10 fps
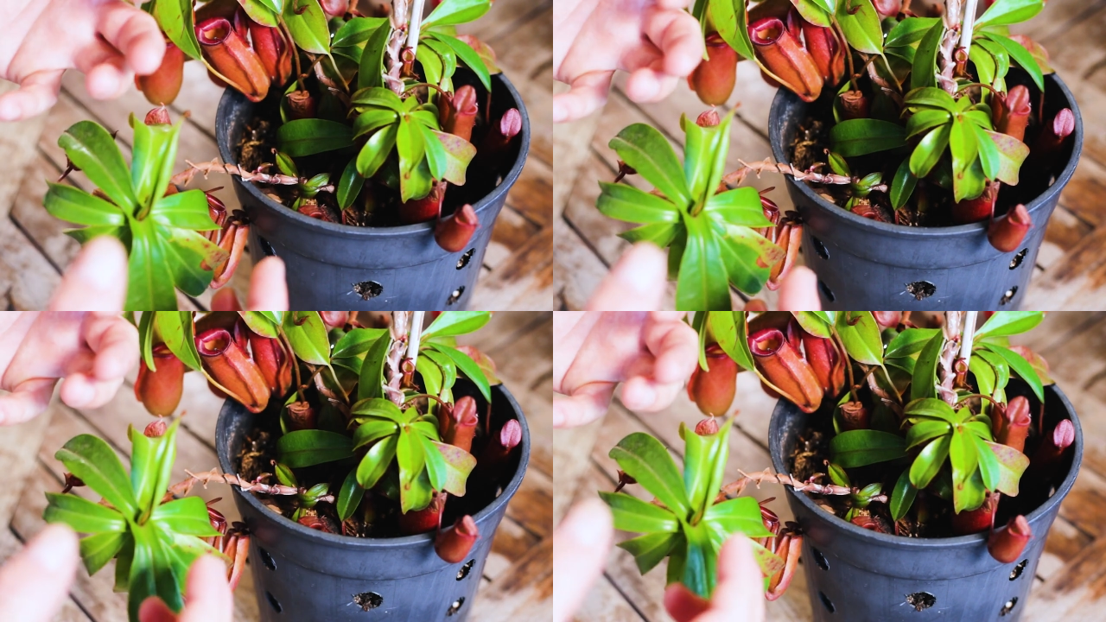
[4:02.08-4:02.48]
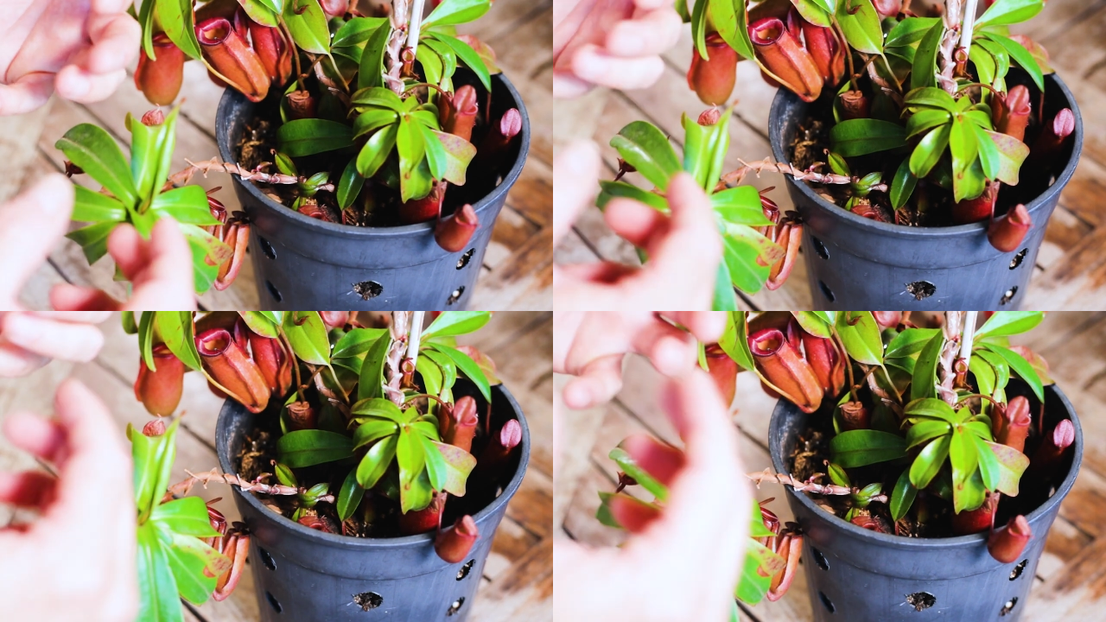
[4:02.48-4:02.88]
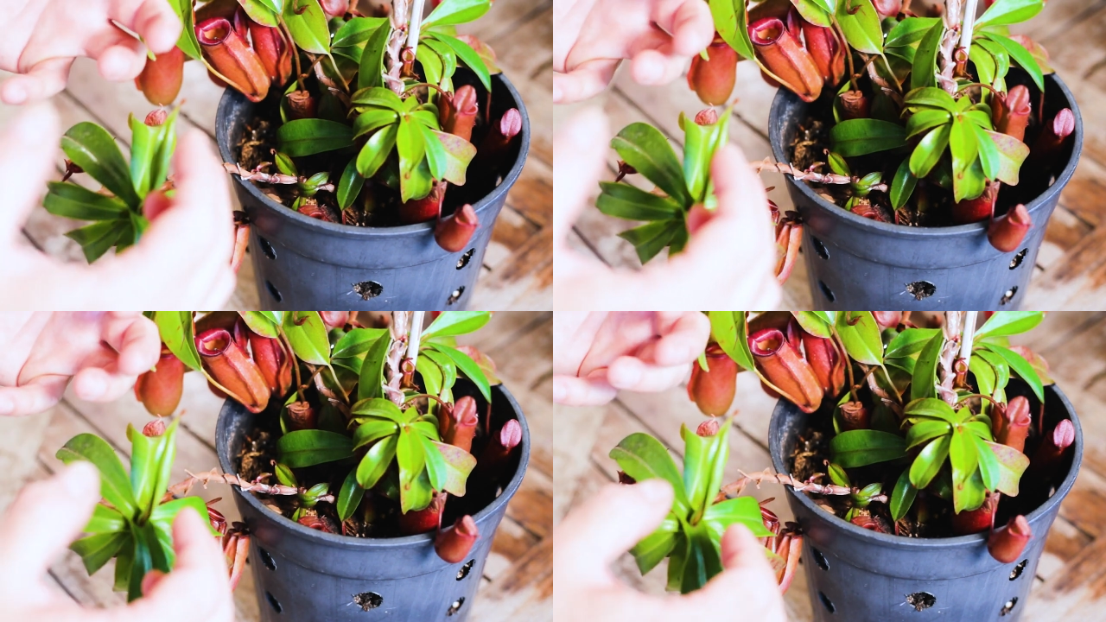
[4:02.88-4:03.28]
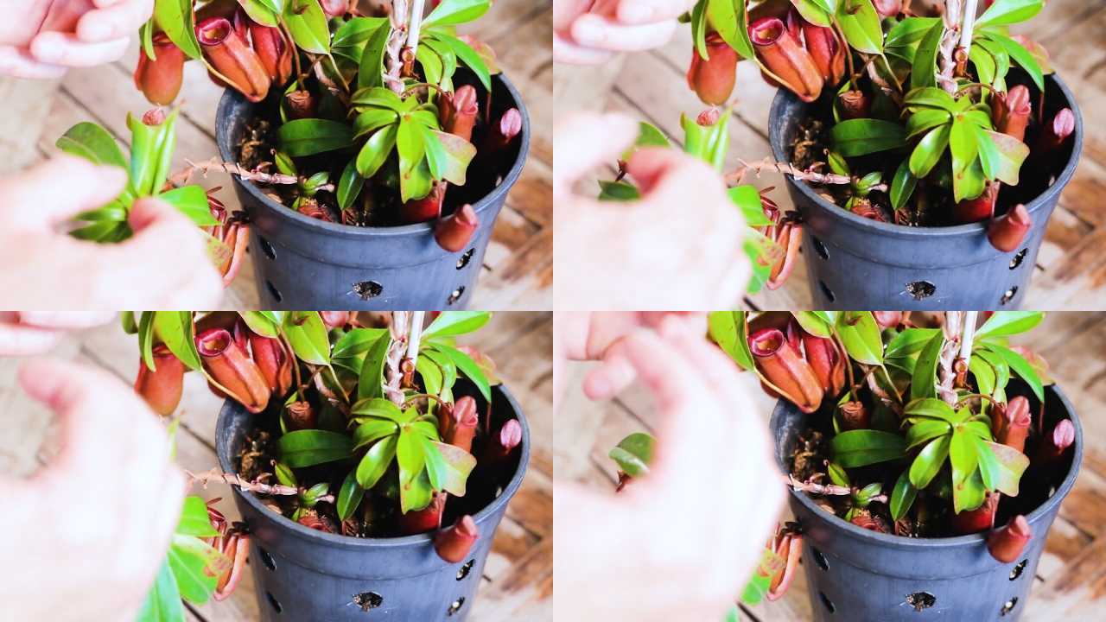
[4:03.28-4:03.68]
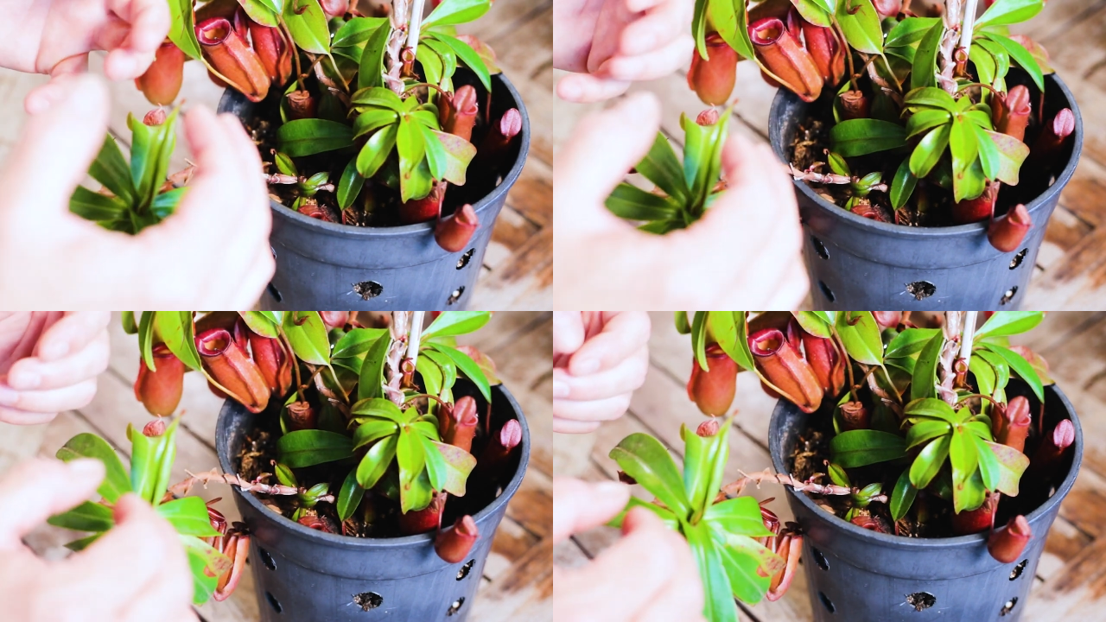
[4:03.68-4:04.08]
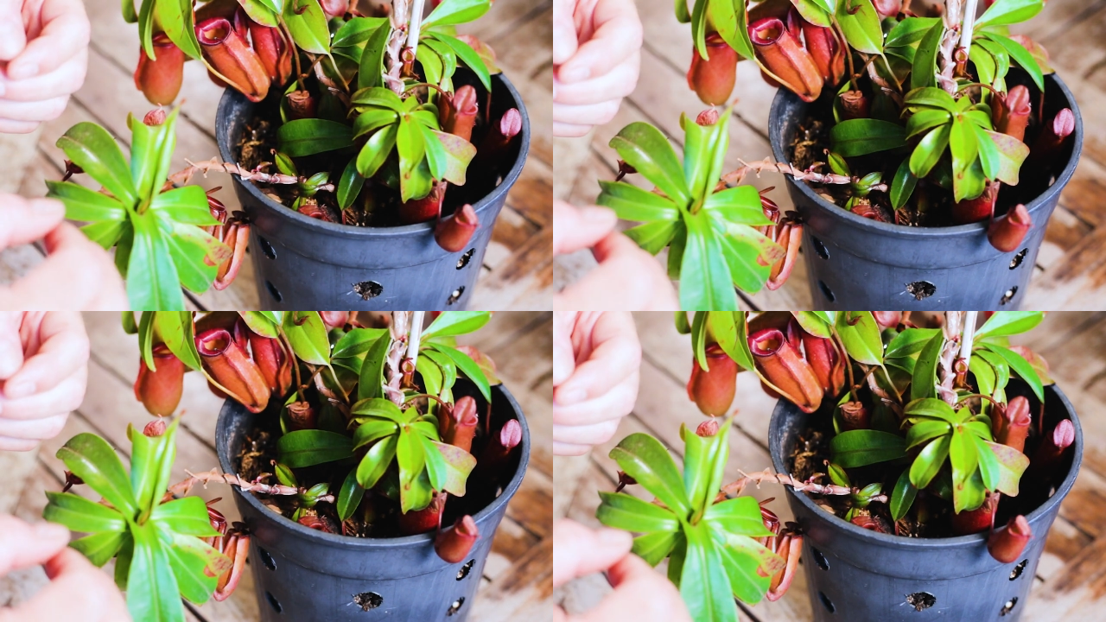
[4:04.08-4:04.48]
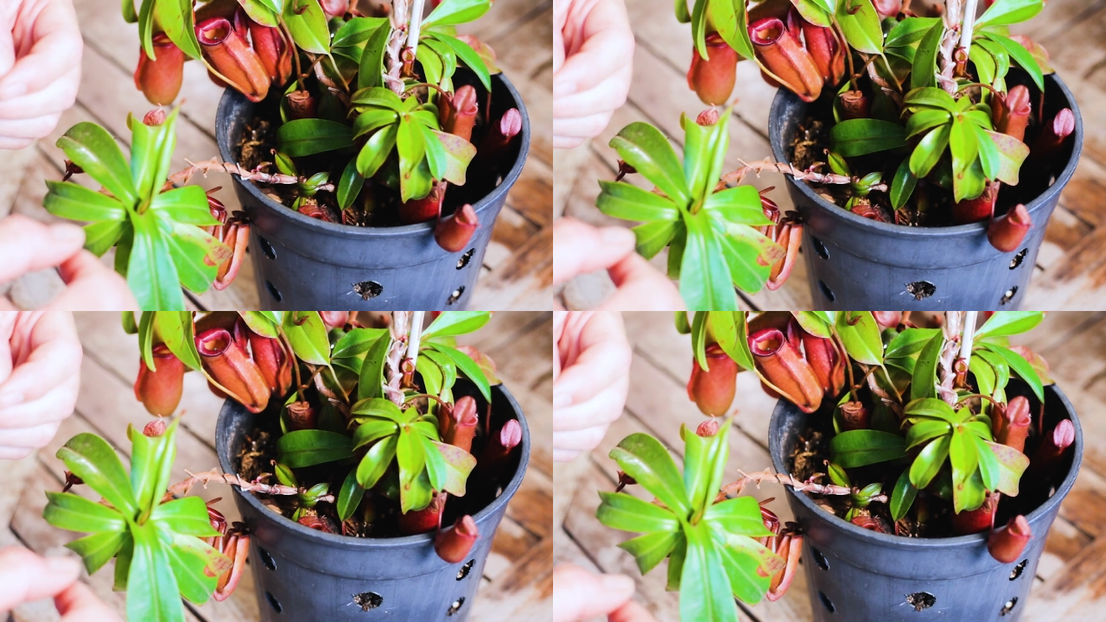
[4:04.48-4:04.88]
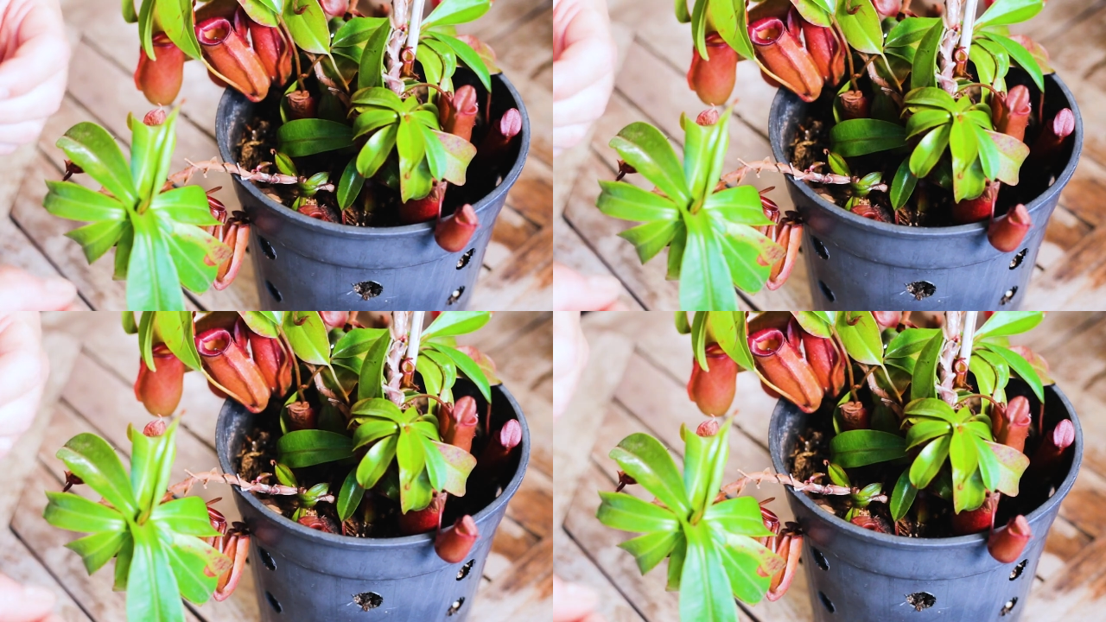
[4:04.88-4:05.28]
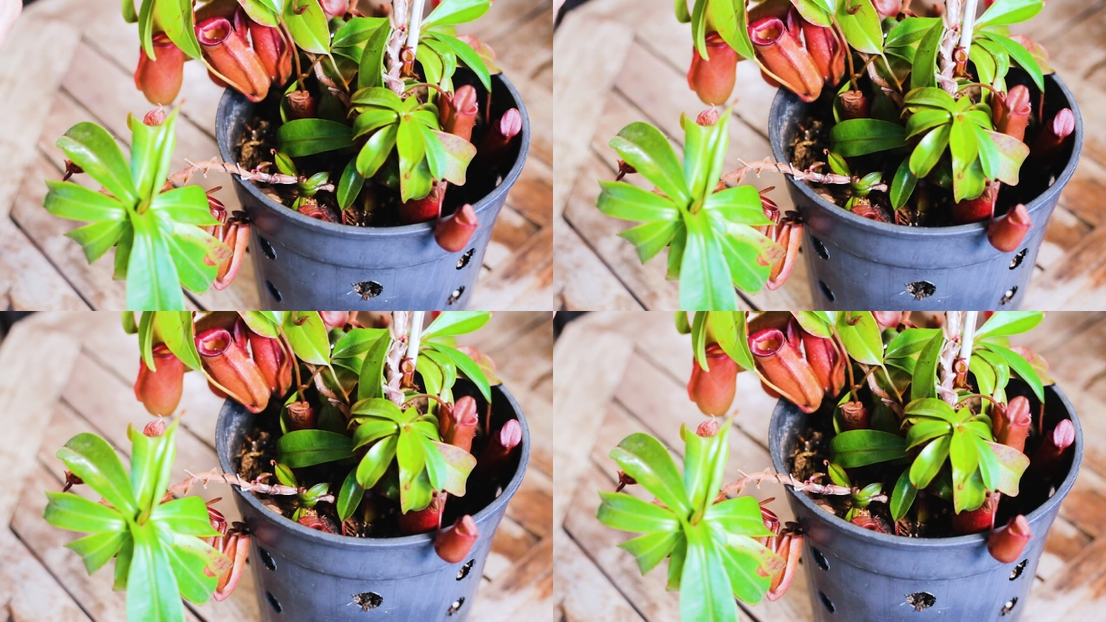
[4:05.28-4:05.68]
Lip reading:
No face is visible, so there are no lips to read.